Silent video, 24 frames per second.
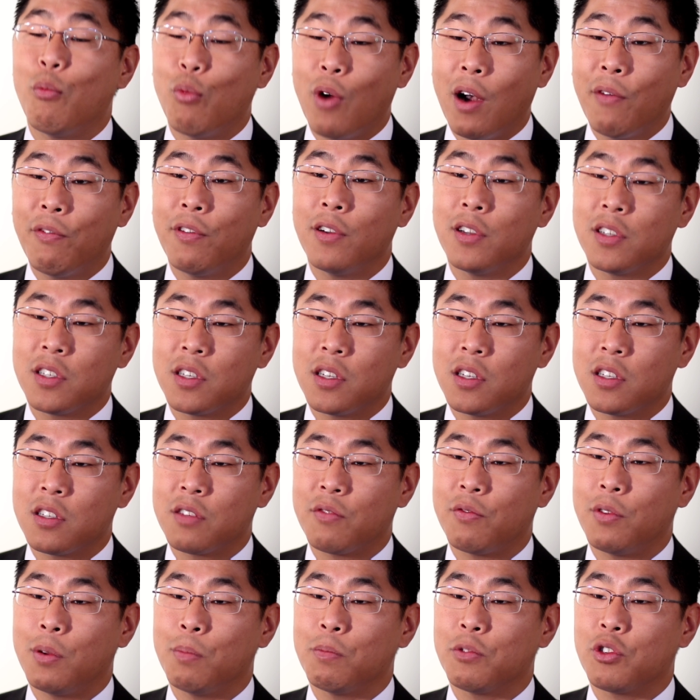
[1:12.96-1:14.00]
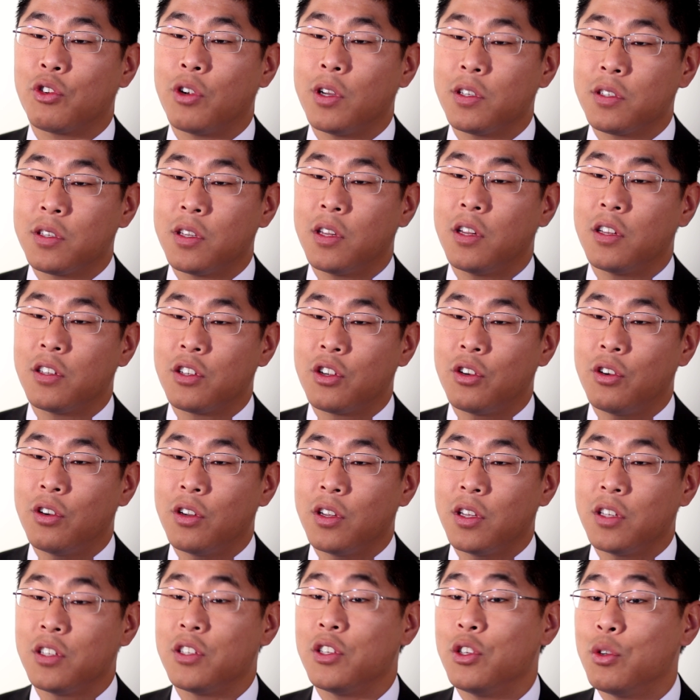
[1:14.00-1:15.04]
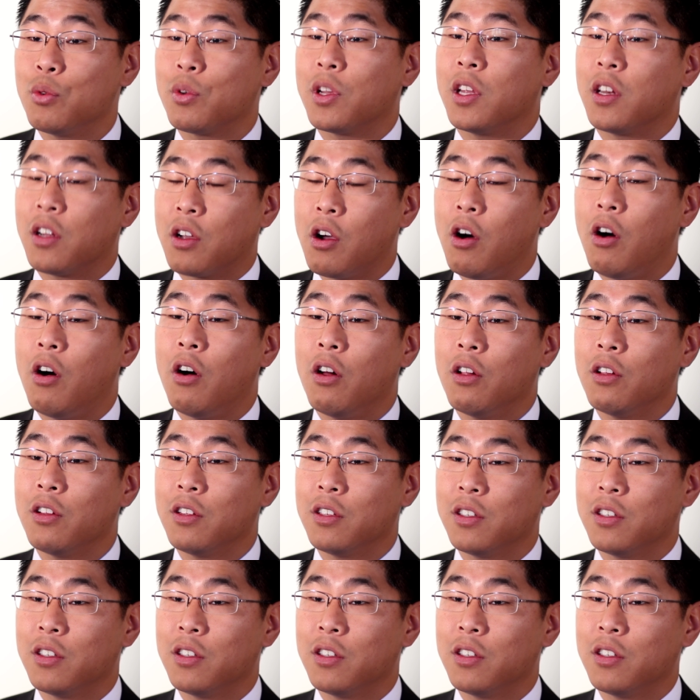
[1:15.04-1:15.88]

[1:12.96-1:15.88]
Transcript: and references from trusted attorneys you can call.